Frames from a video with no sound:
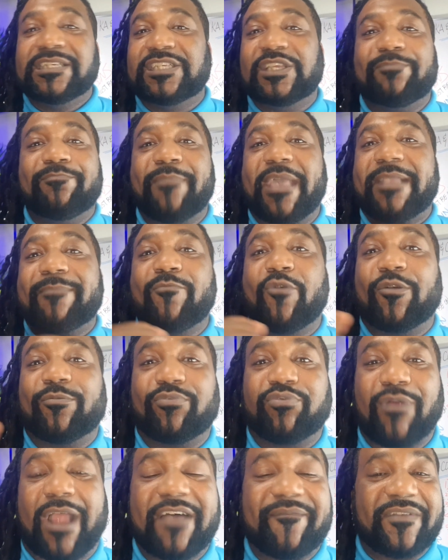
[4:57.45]
to make more
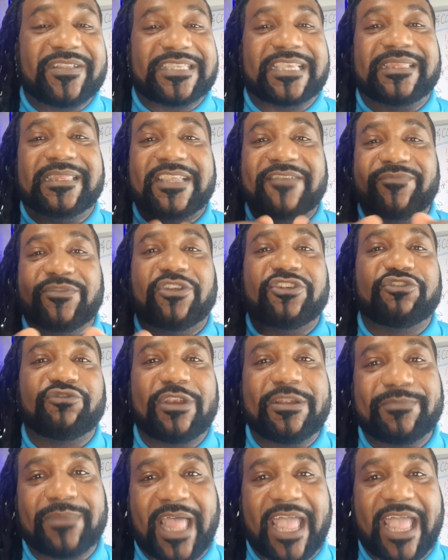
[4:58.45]
profits, and live their dream